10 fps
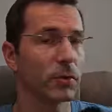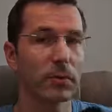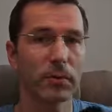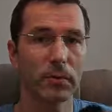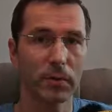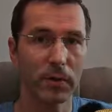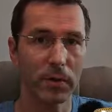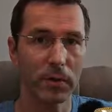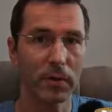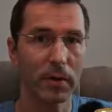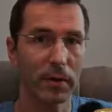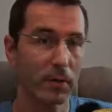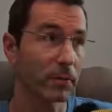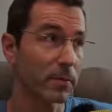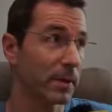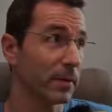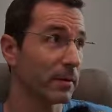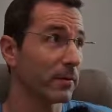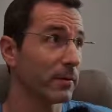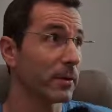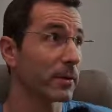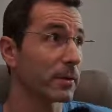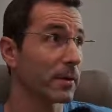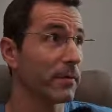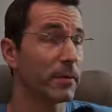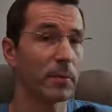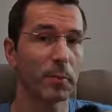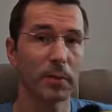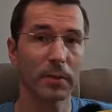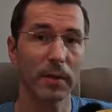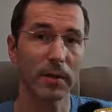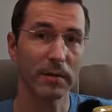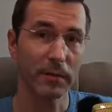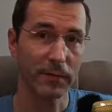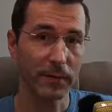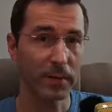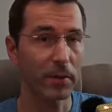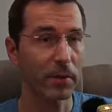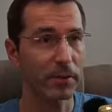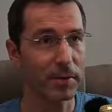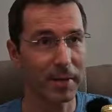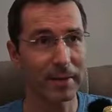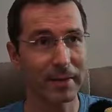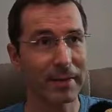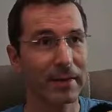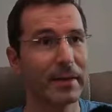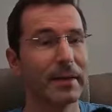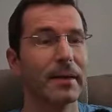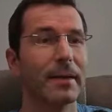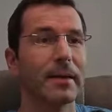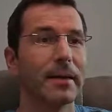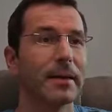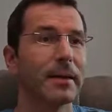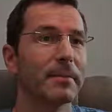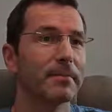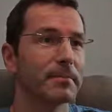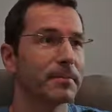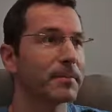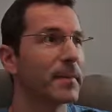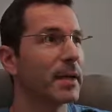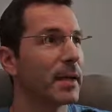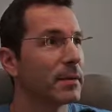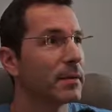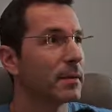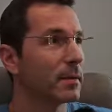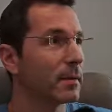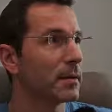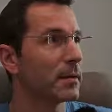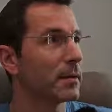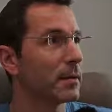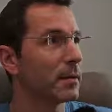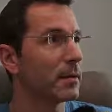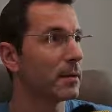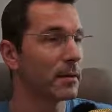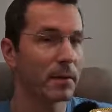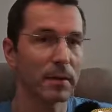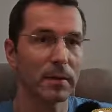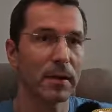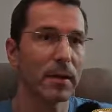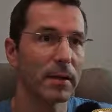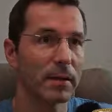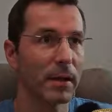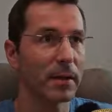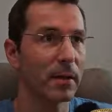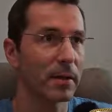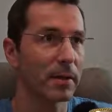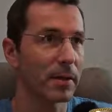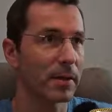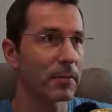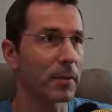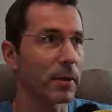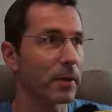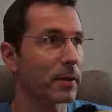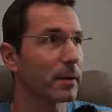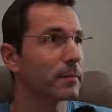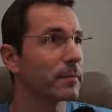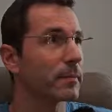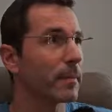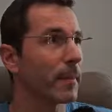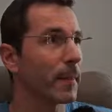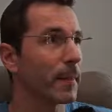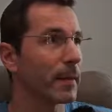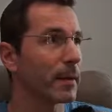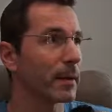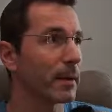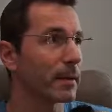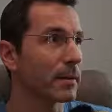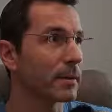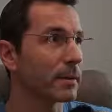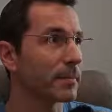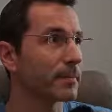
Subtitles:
to your call sign, of course. If you put a different call sign, then it doesn't work like this.